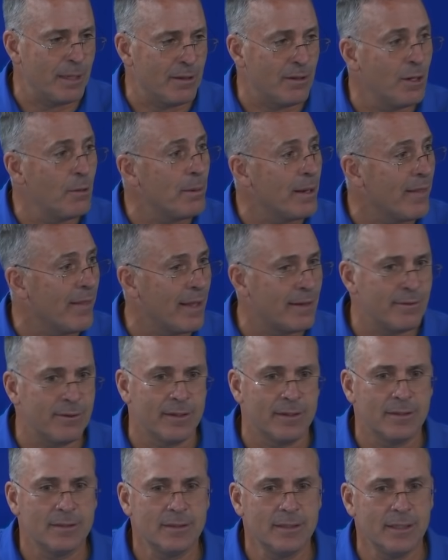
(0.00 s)
a little bit of that
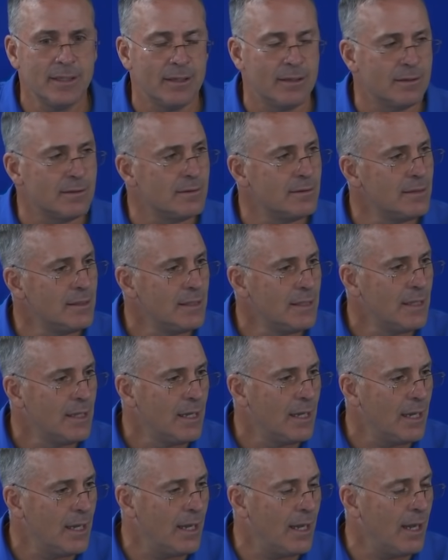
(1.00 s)
to you know
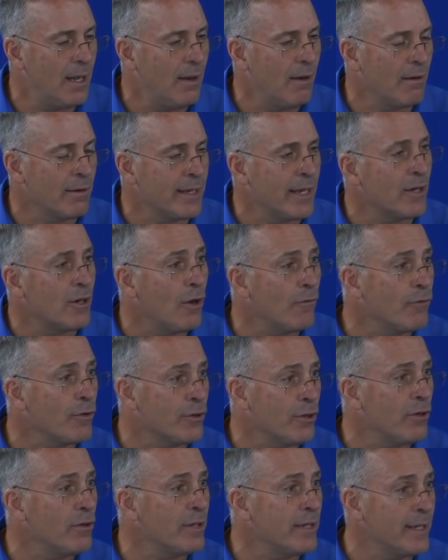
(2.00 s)
uh, our kickoff
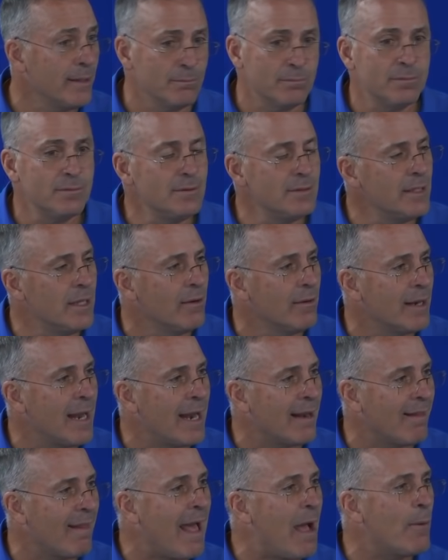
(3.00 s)
return team, you know,
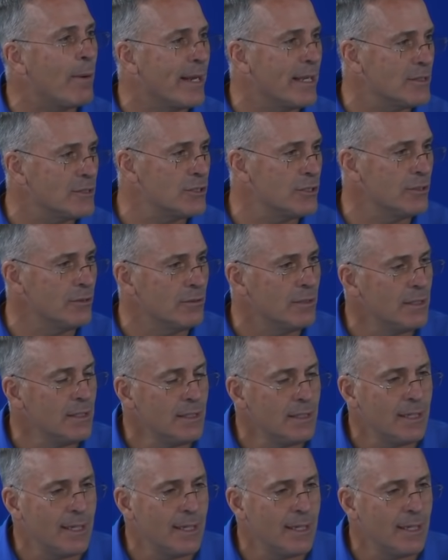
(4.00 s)
not allowing us to.